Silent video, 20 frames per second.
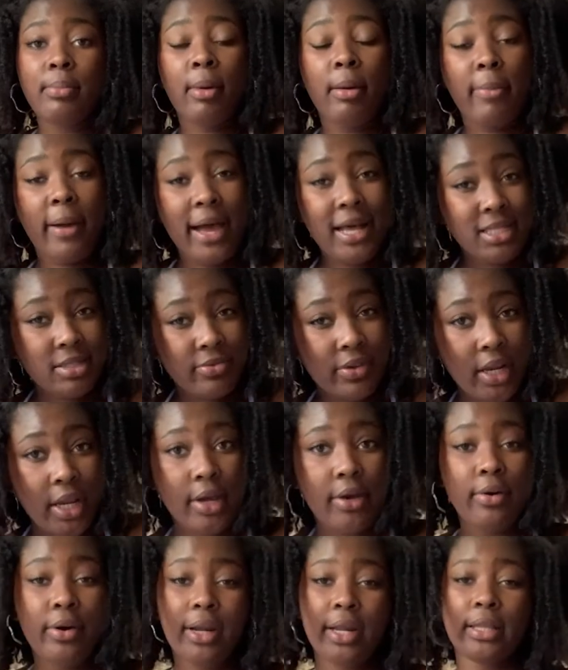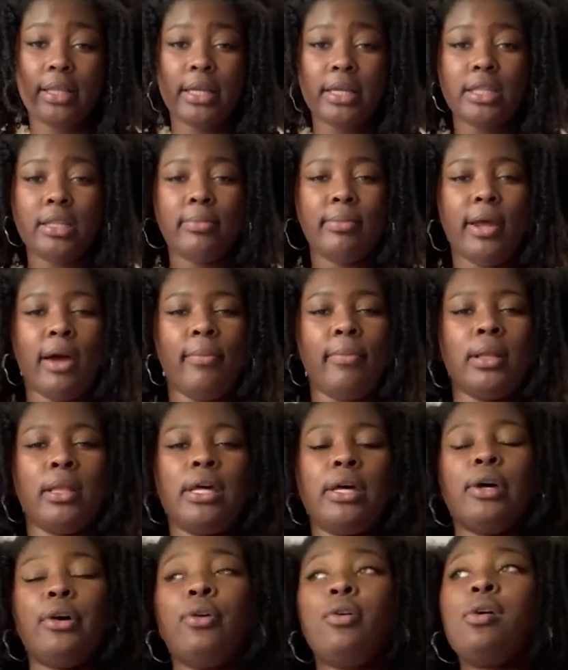in my past video and I linked them down
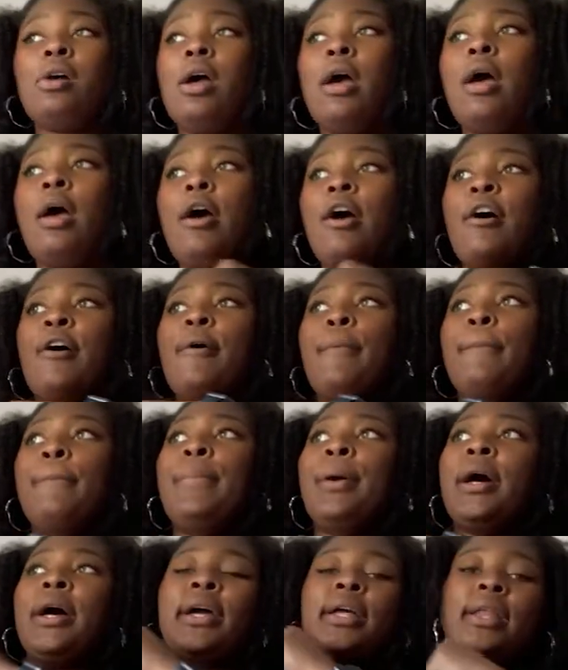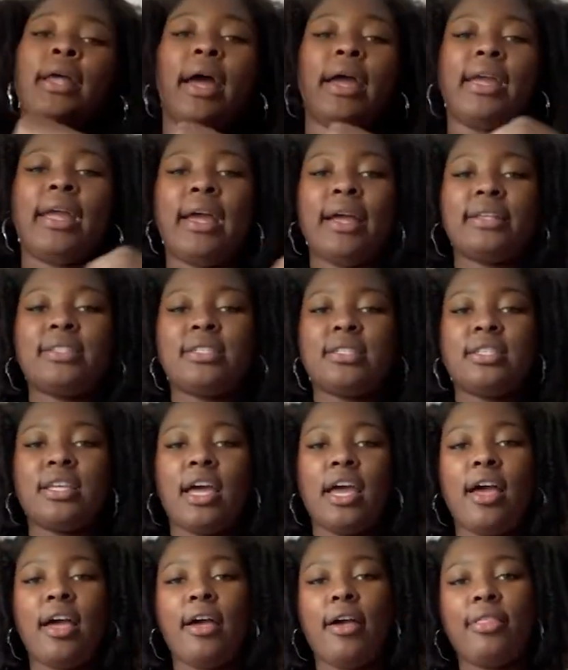below. But I guess
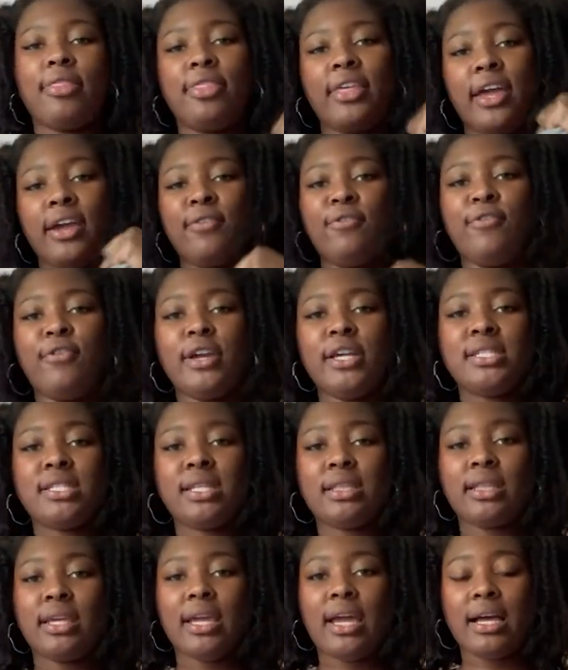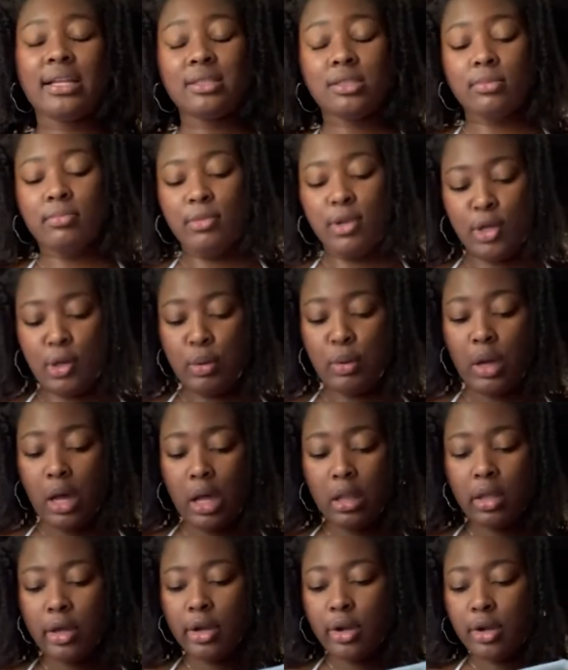they recently got some new
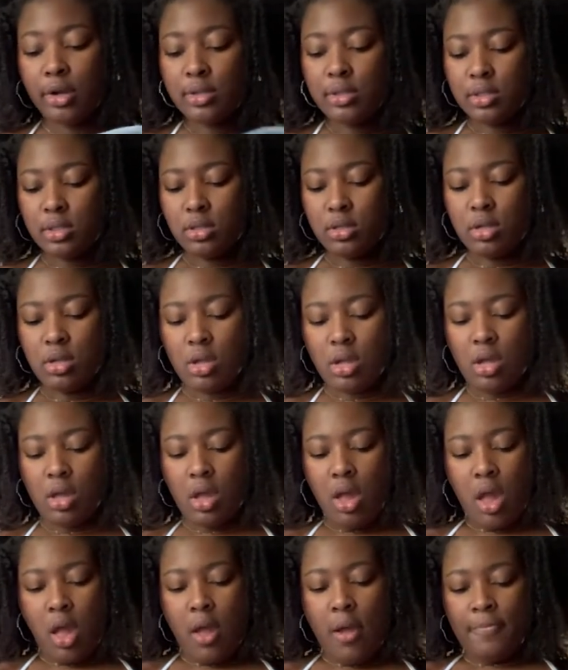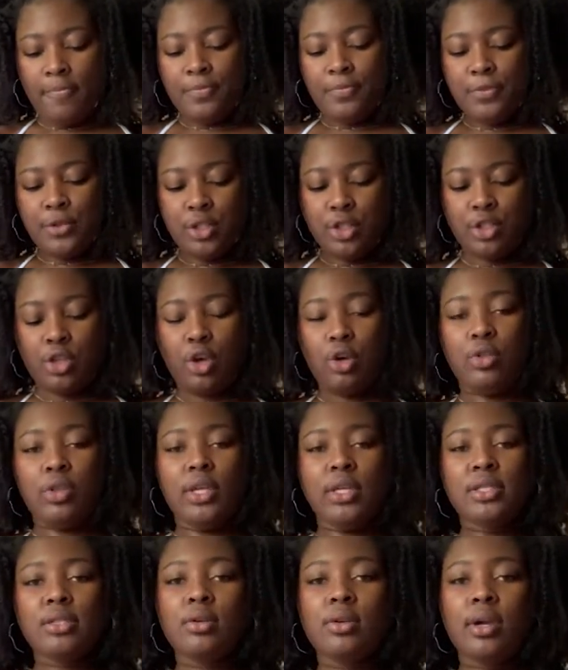colors. So
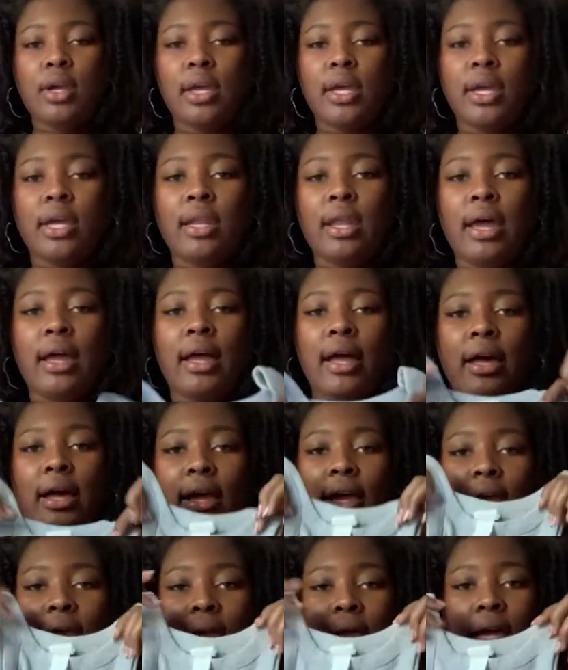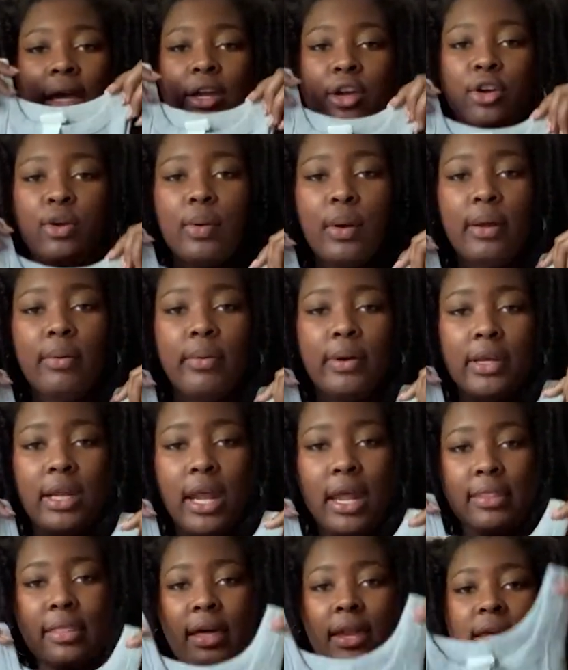these are it. I got a gray one
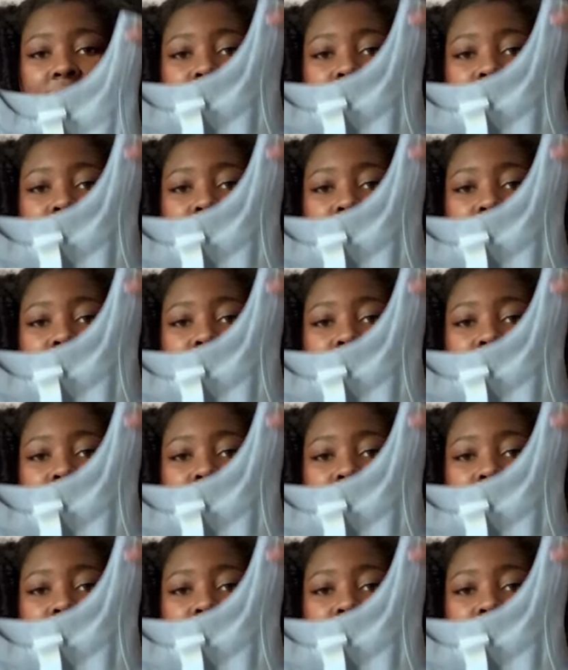in that